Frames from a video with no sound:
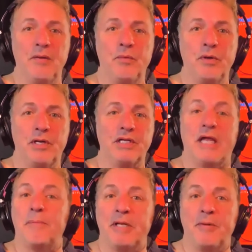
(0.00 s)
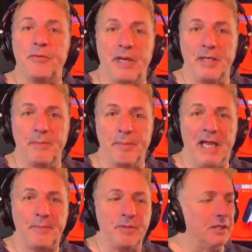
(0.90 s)
because uh, I play with Randy
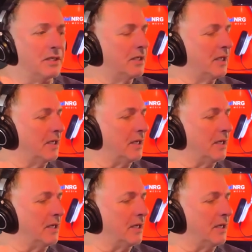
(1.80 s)
Bachman, and, and